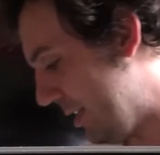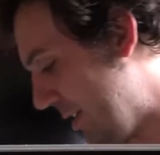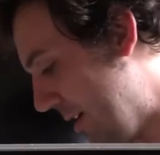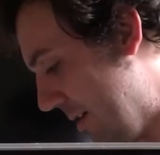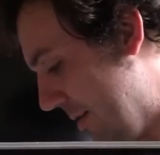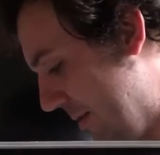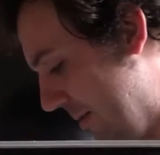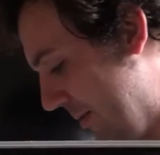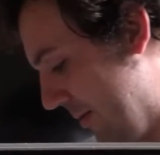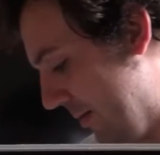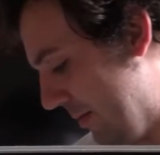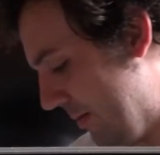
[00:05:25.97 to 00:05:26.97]
So,
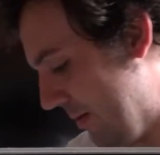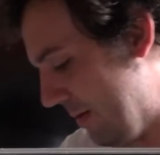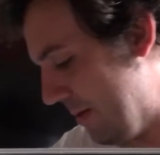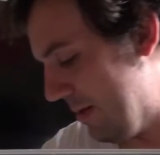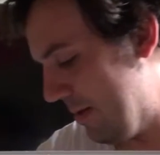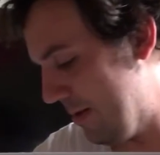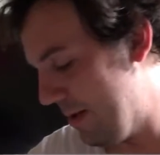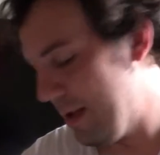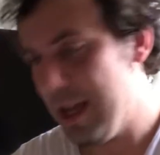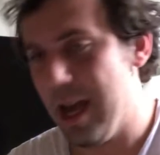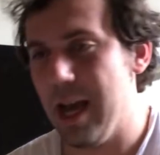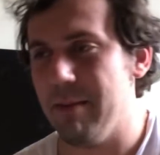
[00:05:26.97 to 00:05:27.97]

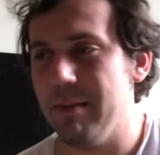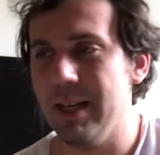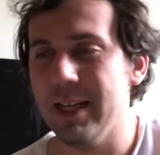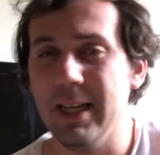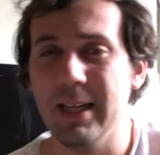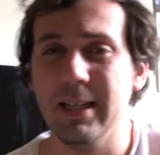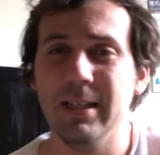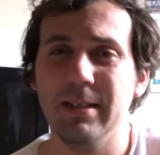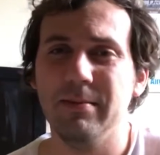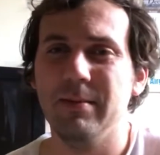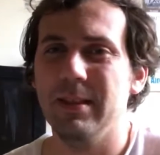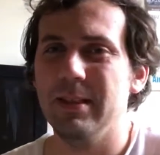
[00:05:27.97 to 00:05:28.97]
yeah, I mean, I got it.
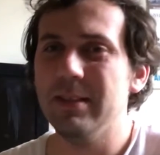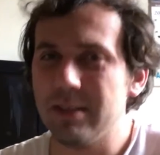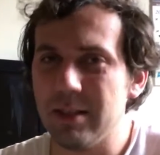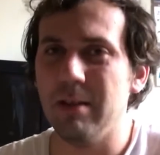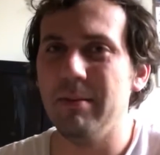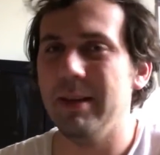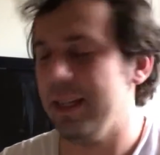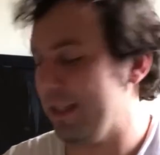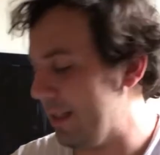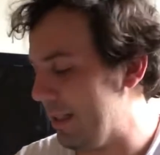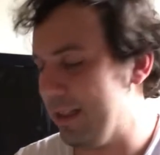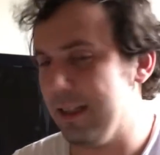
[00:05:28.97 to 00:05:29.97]
So i mean,
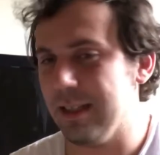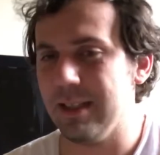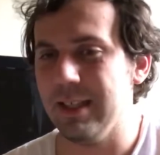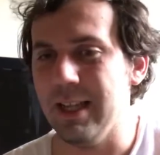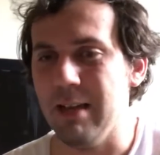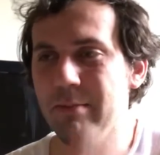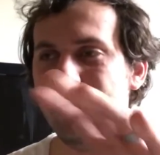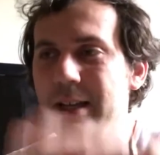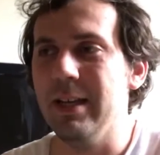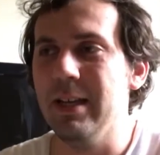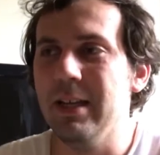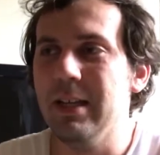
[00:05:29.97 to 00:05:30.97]
luckily now,
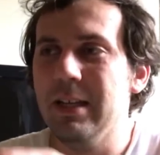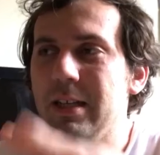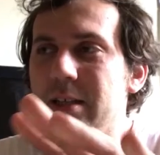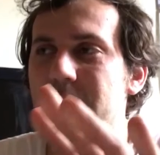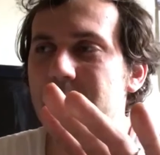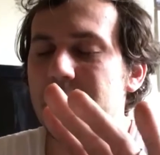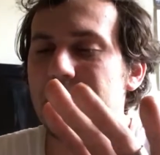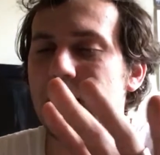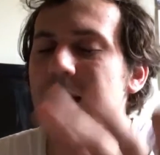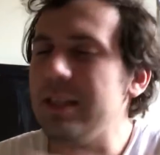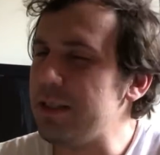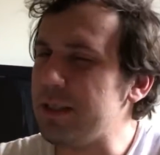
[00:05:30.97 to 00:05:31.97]
but
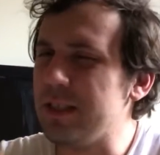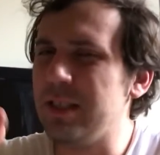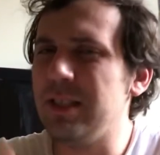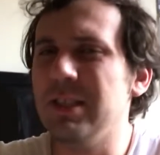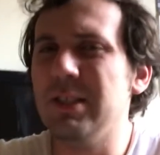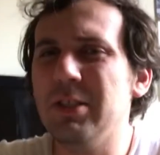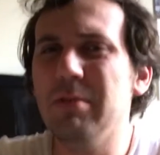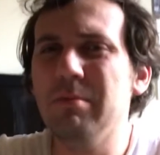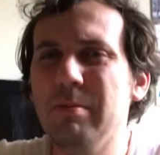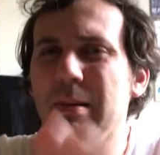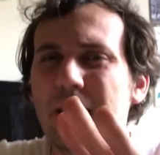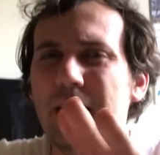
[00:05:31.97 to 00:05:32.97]
it is a good
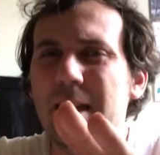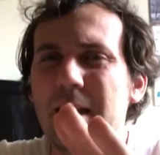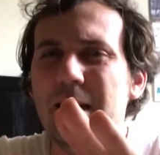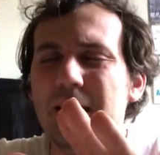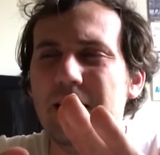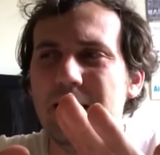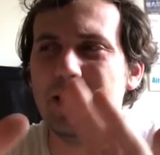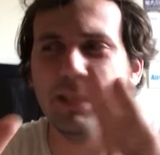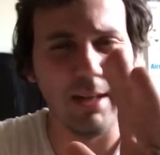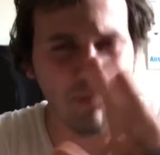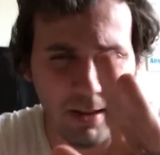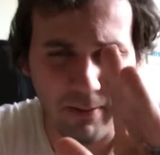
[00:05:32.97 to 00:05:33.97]
system, but it's
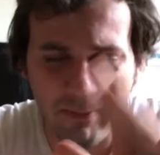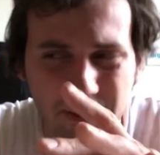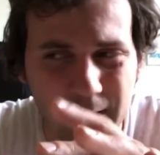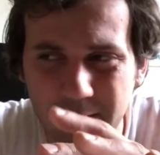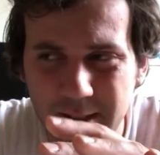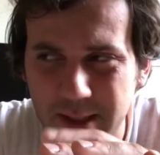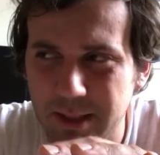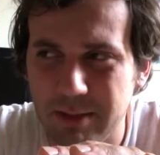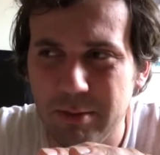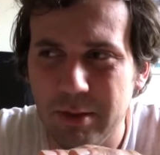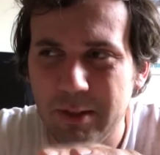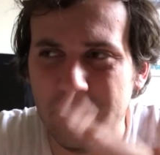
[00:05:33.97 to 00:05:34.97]
not my favorite
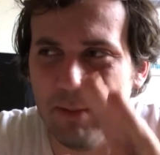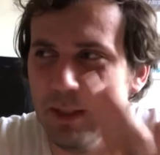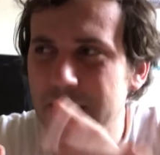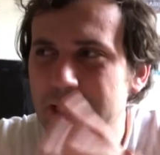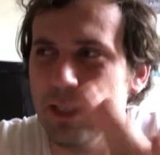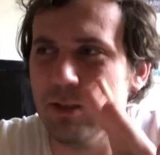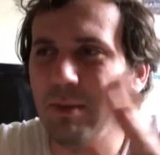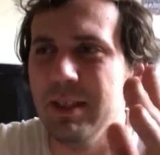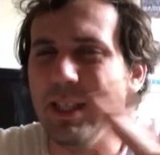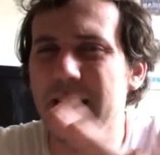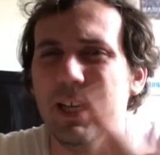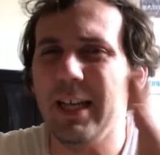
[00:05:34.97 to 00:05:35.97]
system of all time. This is the
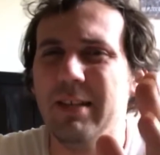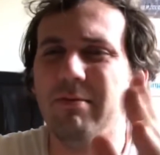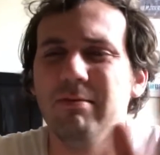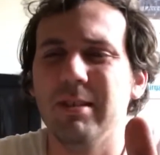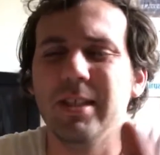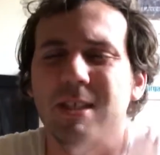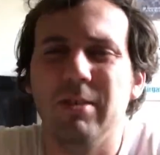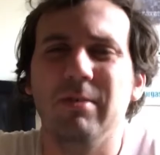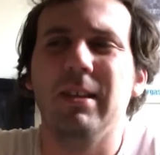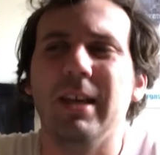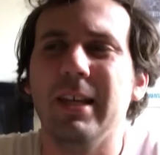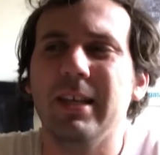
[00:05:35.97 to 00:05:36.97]
one that I really
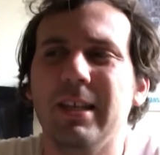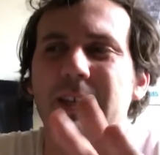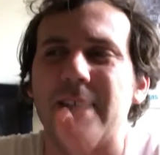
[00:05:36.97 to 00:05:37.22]
don't like.